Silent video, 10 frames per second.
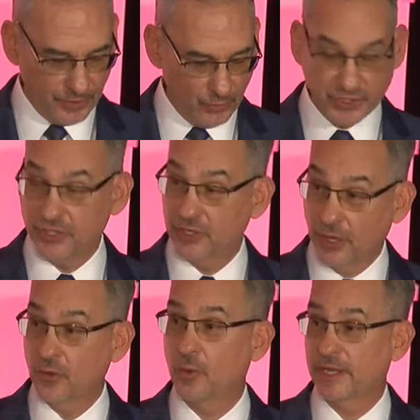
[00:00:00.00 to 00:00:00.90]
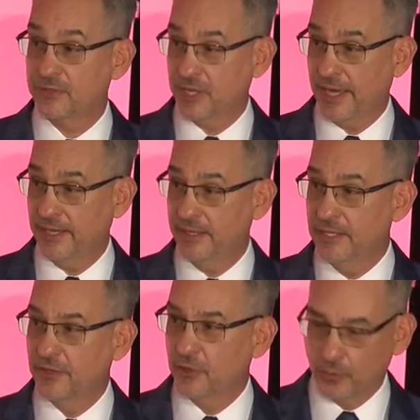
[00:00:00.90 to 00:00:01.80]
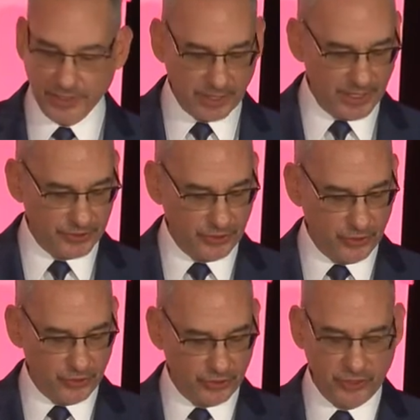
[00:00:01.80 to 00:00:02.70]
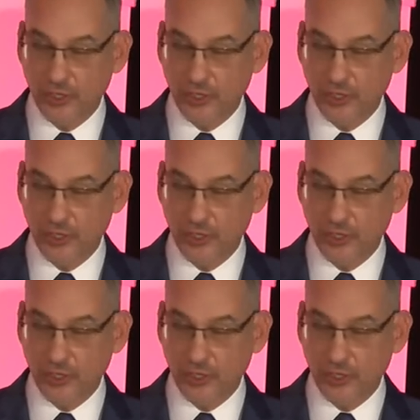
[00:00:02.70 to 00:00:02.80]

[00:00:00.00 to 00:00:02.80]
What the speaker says: which is another way of saying that the written Constitution